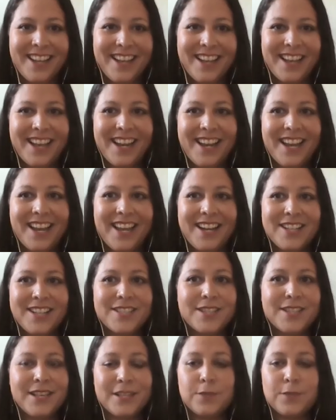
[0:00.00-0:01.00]
And
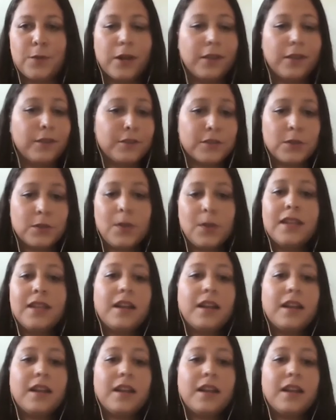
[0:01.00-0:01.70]
it's one of those three,